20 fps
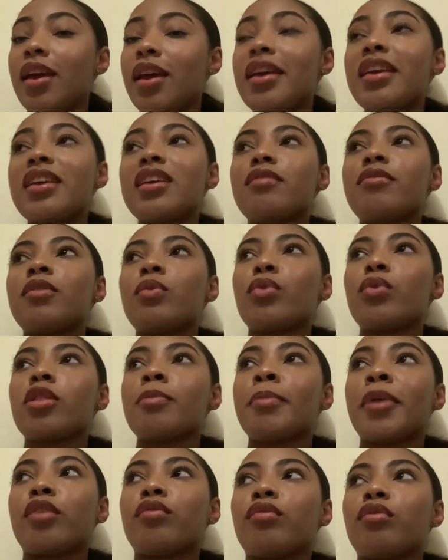even with my
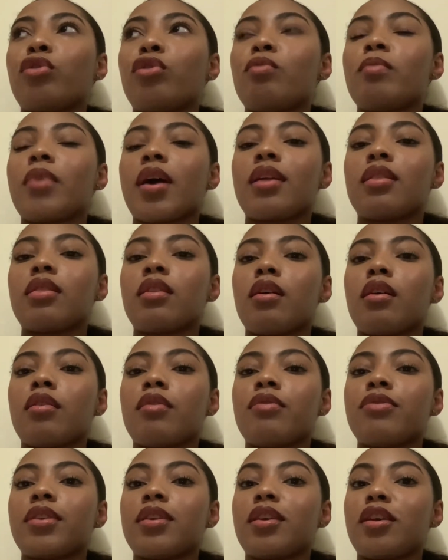room, I love
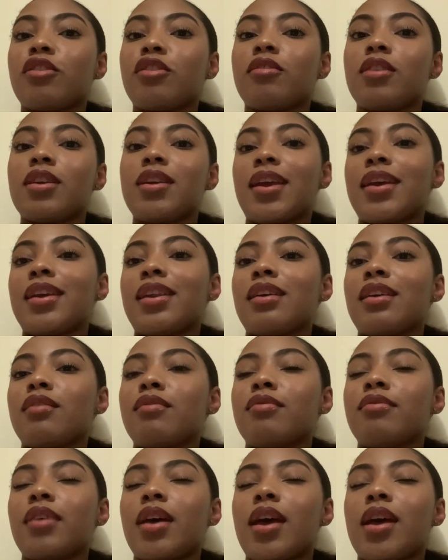to get creative
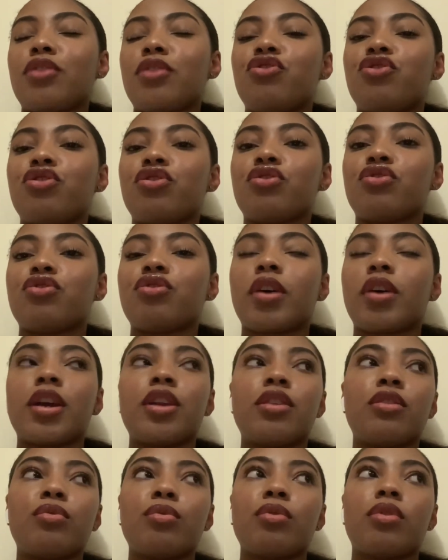and just try
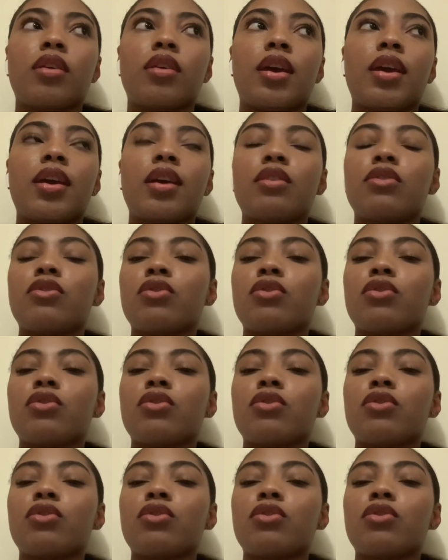new things,